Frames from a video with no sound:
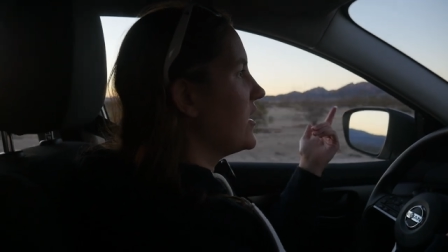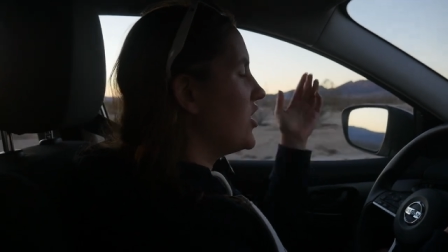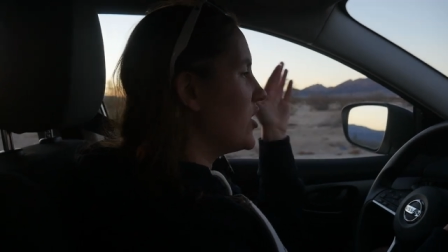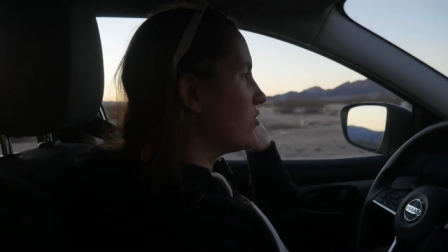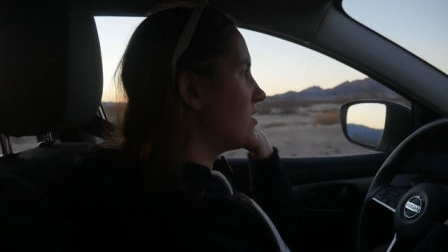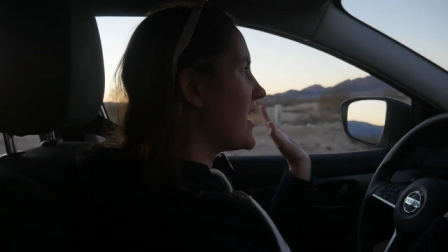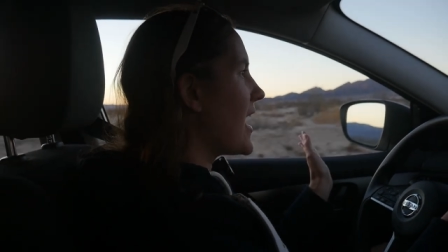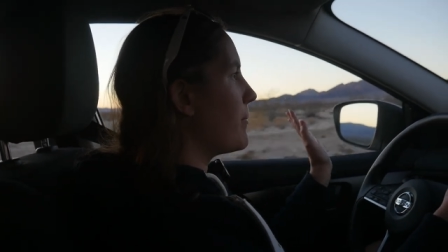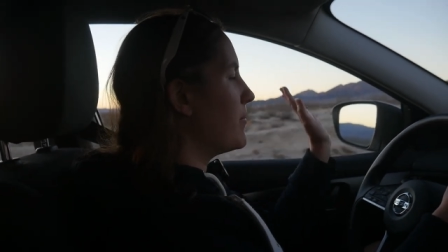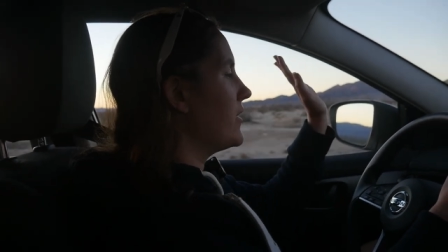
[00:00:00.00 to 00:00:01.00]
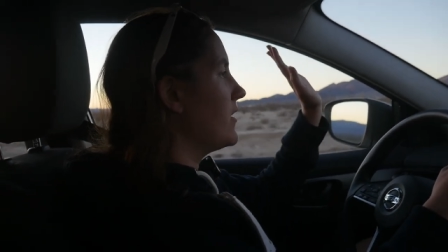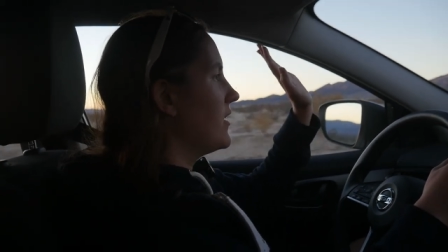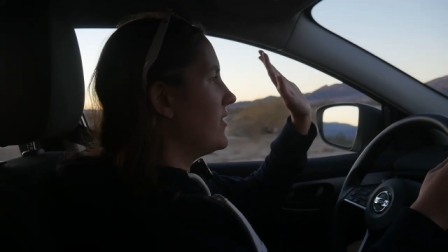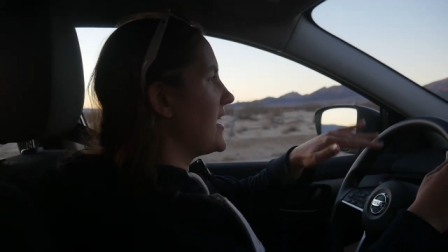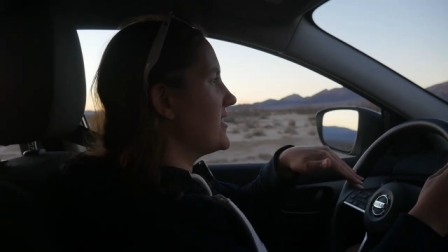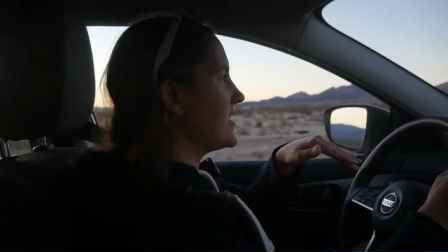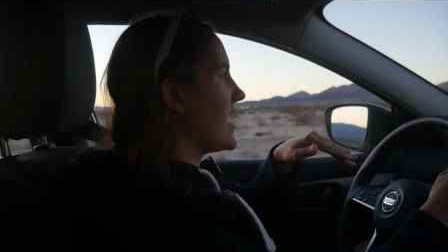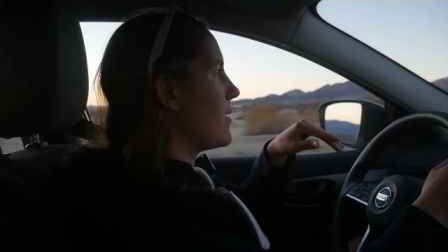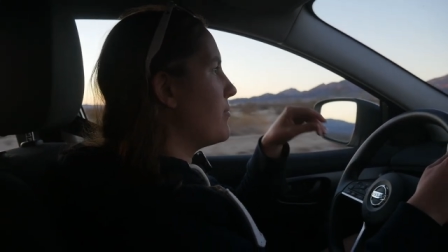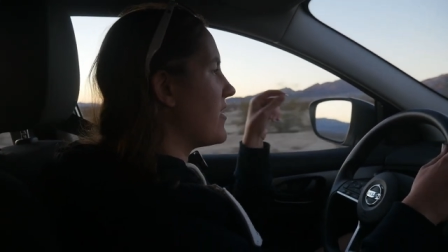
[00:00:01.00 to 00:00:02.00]
you stop, they
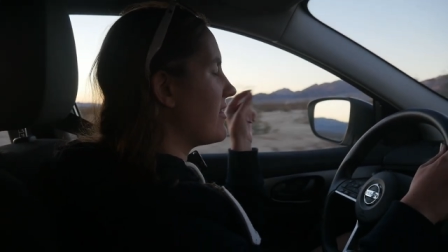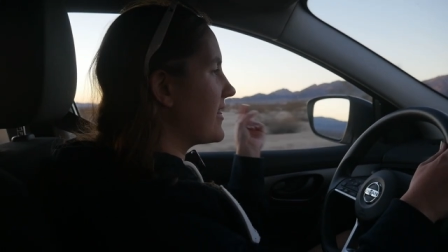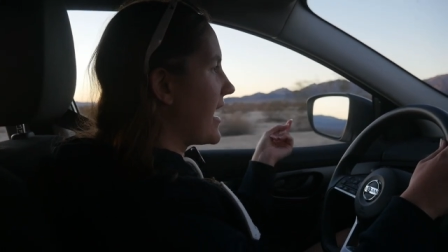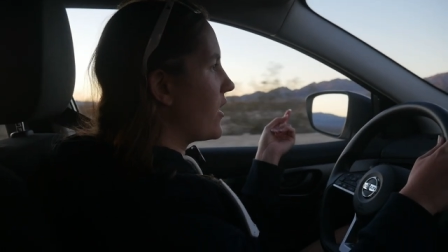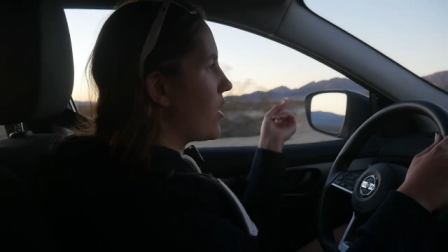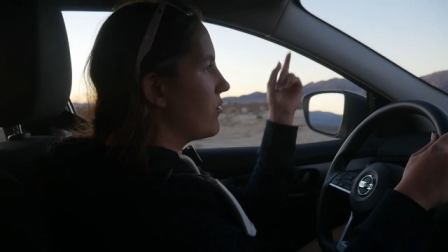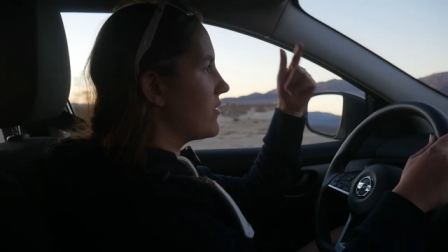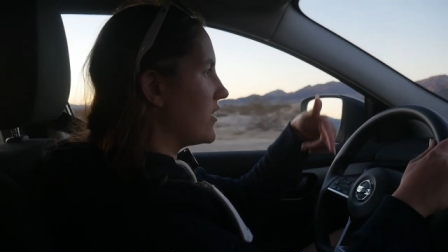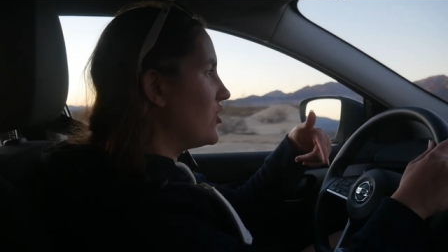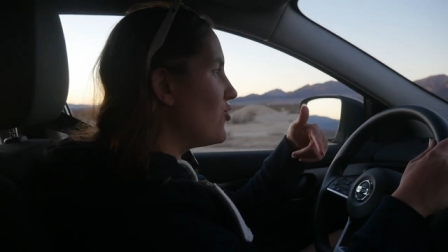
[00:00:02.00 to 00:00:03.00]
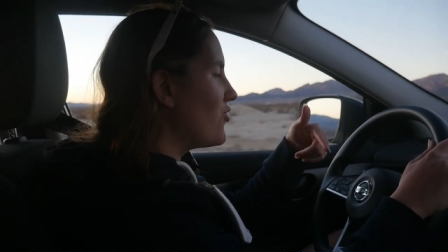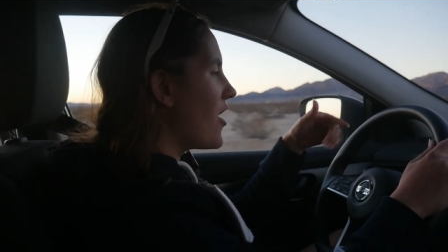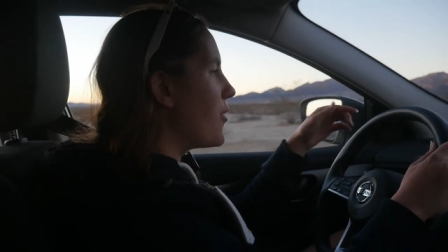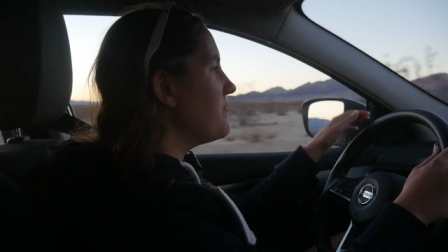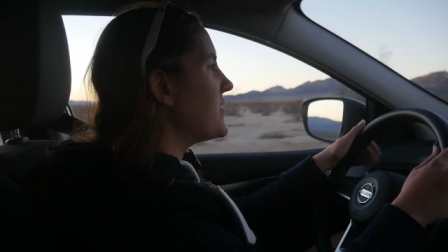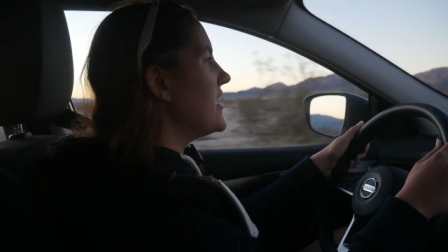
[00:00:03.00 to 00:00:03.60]
stop, then they go, then you go.